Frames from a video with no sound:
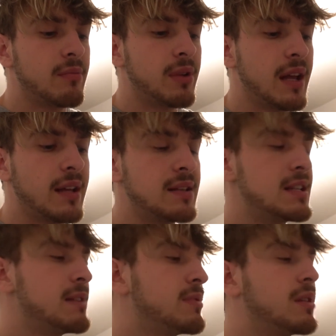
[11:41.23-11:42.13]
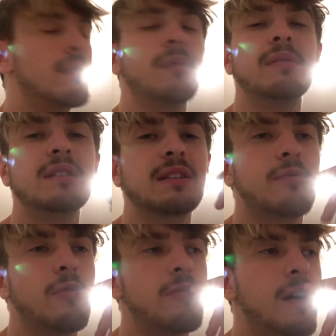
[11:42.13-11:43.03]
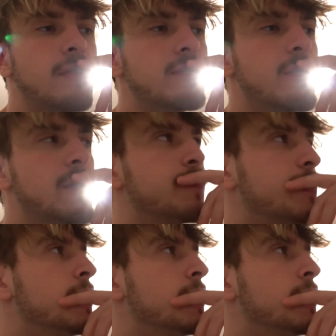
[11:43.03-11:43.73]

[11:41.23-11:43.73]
I'm gonna head to sleep and then I'm up at 6:45 tomorrow.